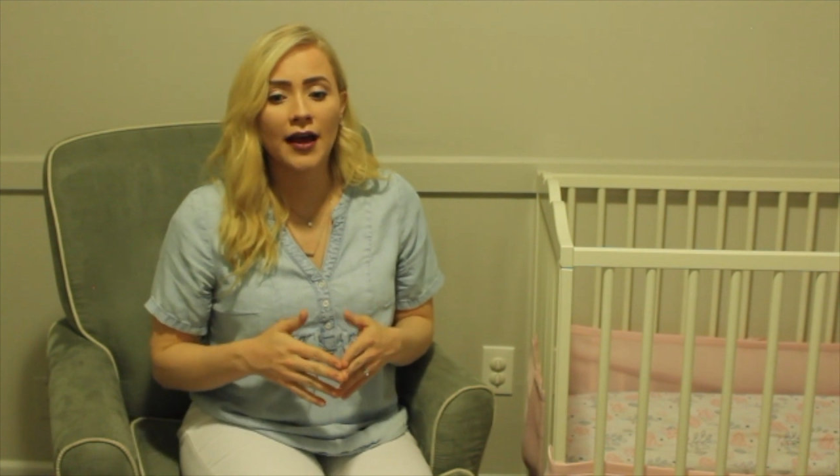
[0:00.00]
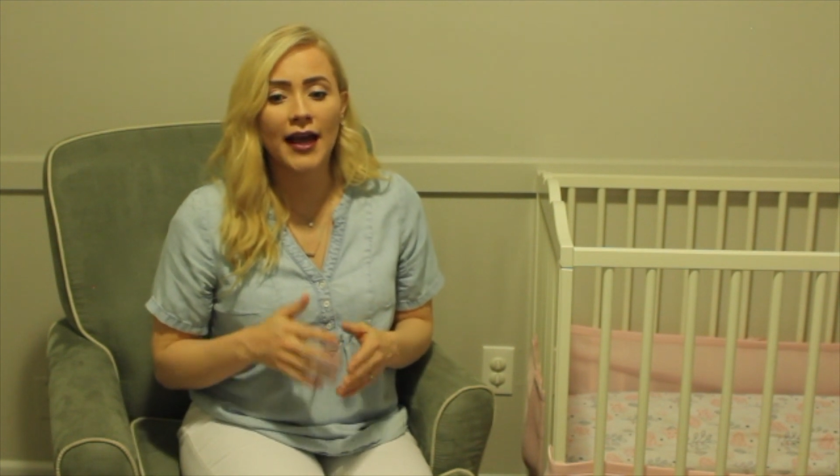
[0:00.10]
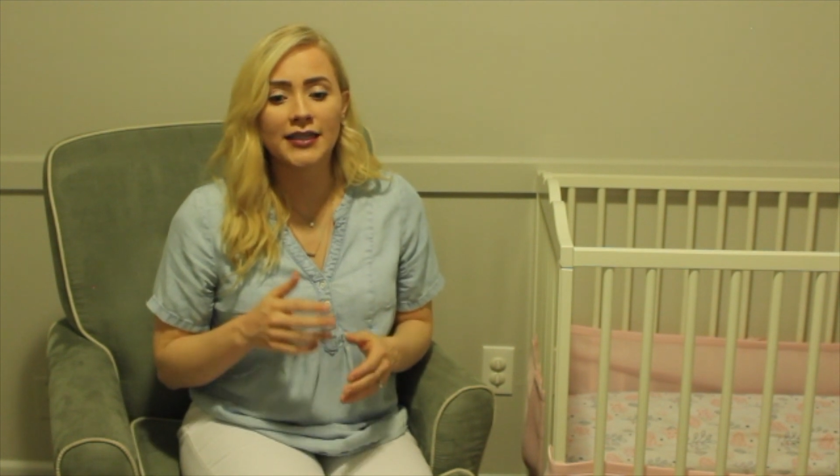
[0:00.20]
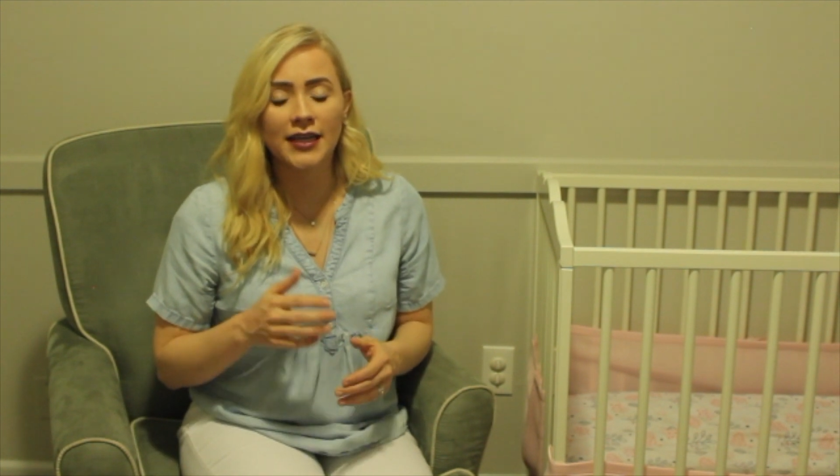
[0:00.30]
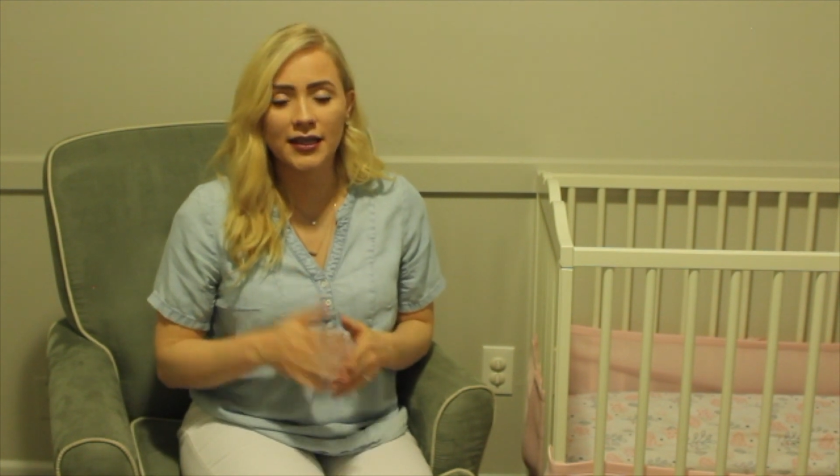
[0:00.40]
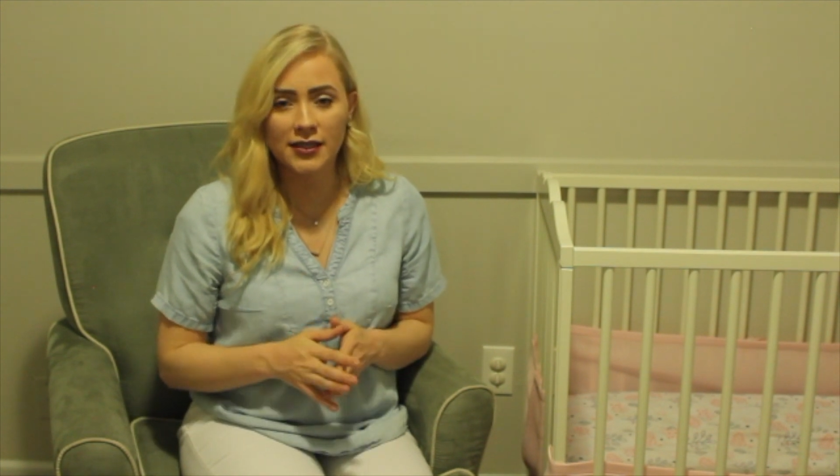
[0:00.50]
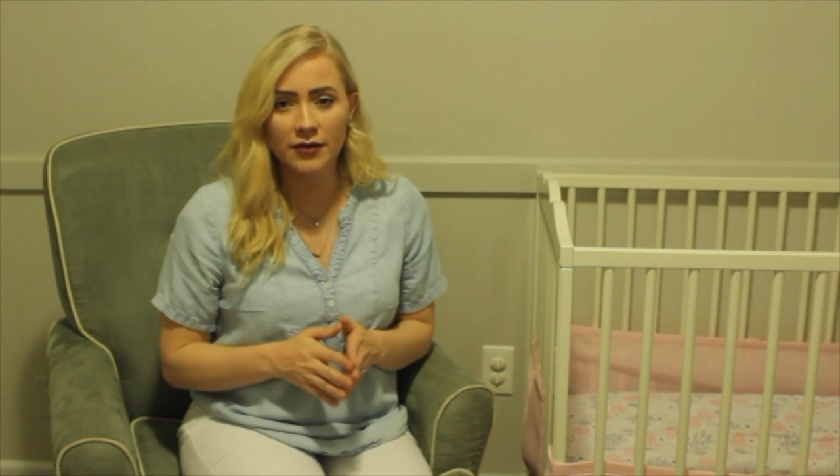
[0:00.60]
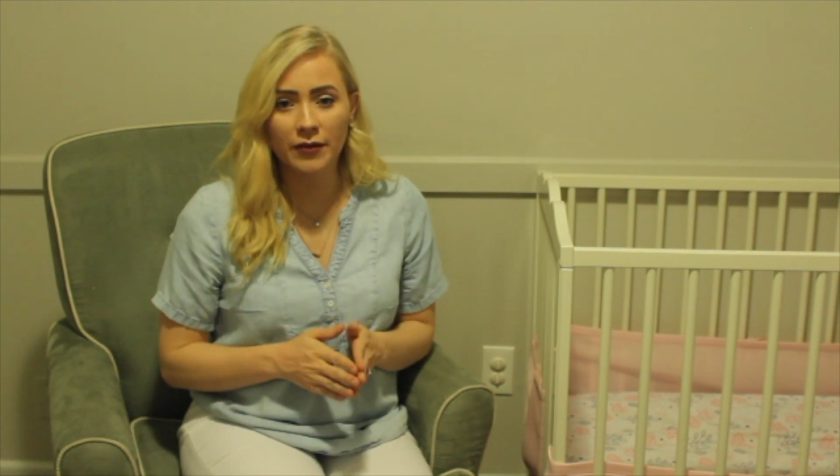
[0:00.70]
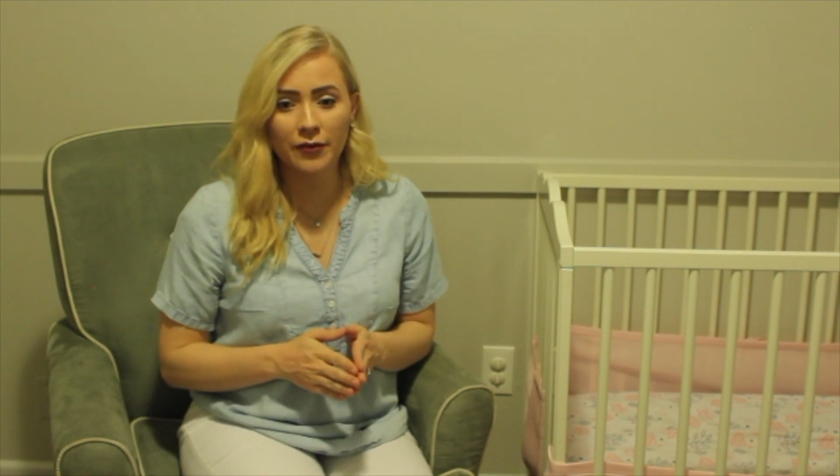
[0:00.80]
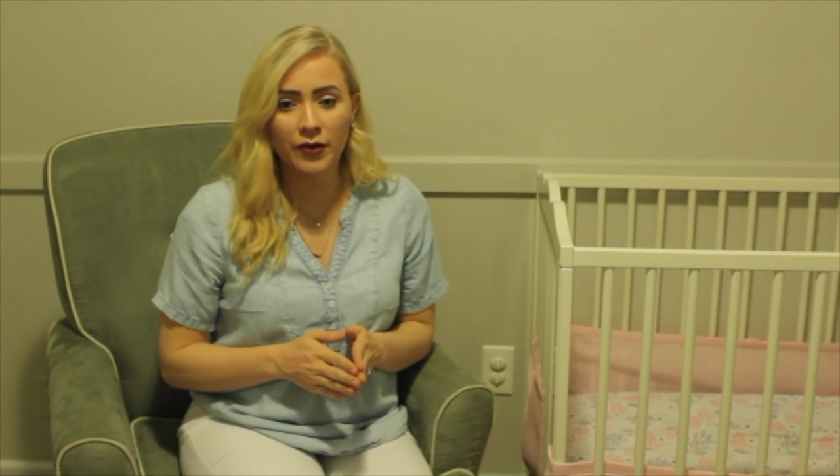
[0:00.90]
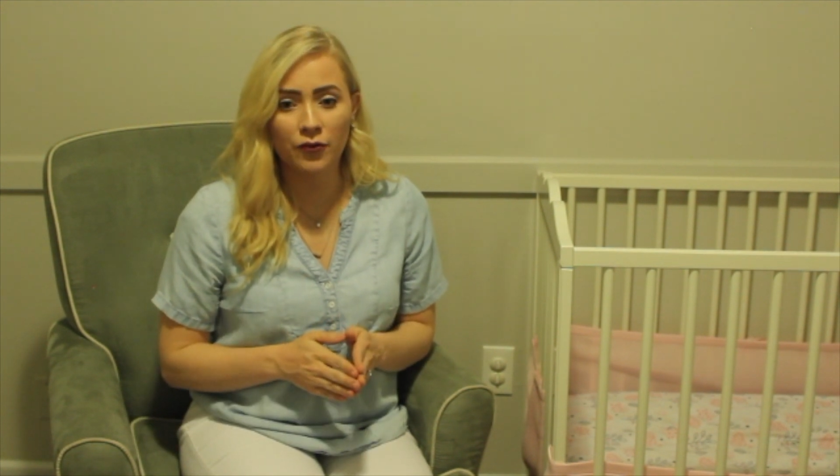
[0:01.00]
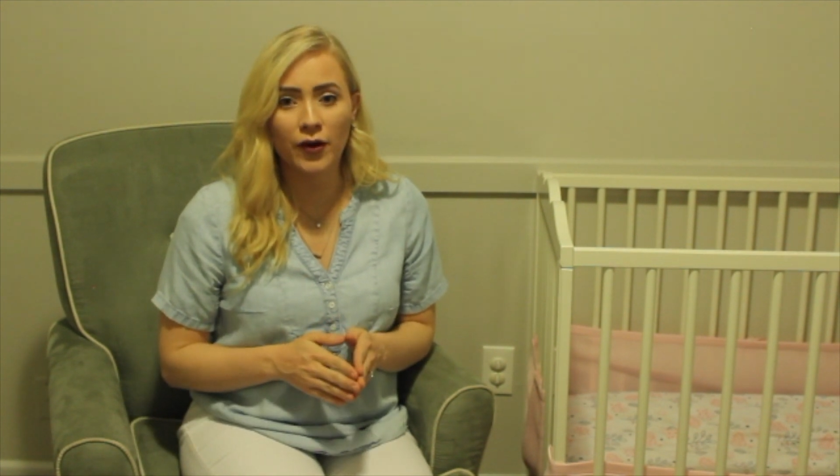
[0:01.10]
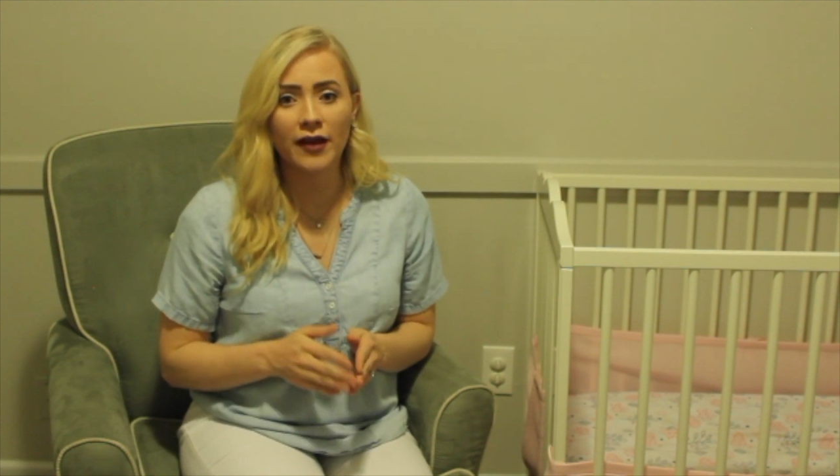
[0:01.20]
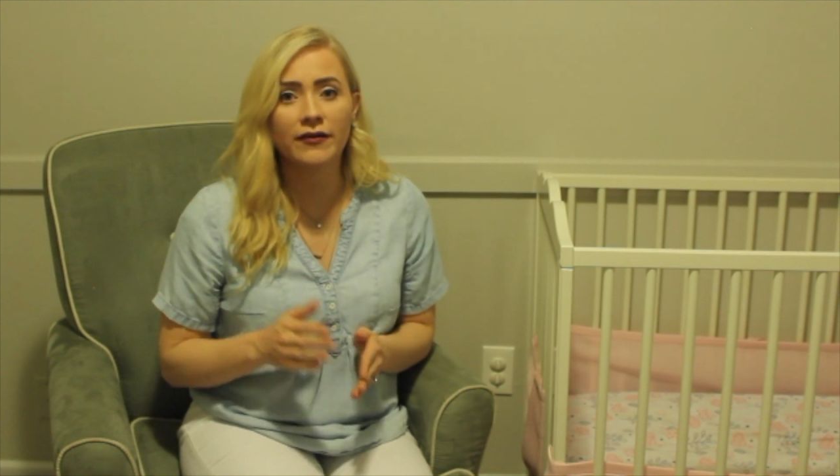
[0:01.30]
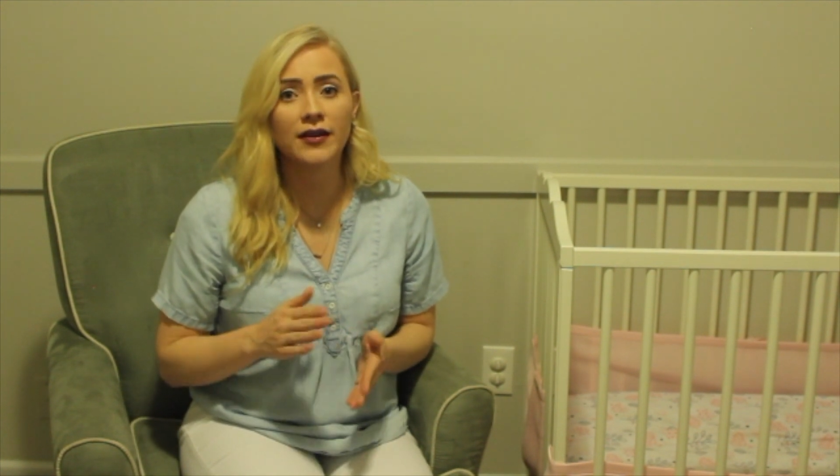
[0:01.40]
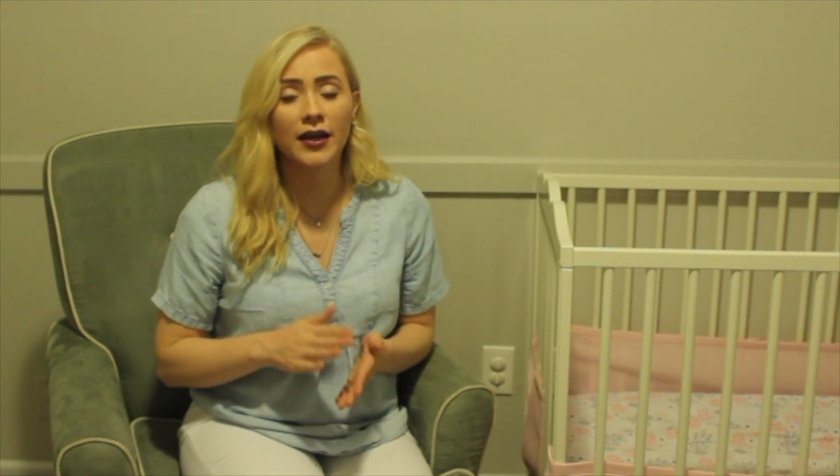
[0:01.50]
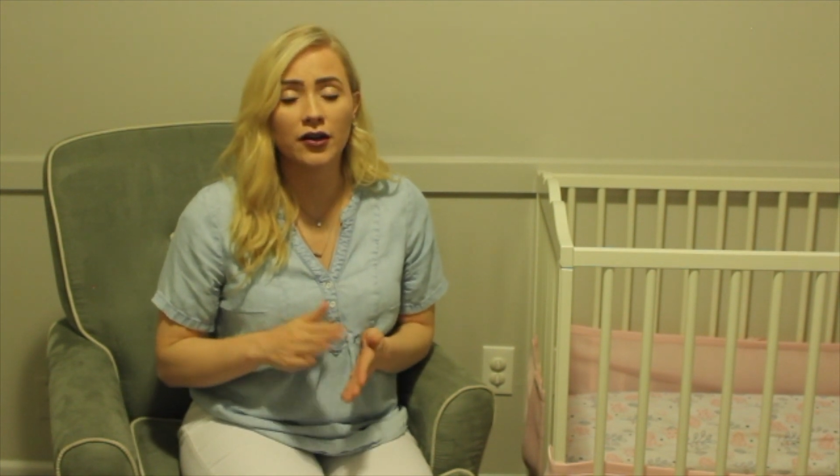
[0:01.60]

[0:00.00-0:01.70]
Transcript: I texted my midwife and let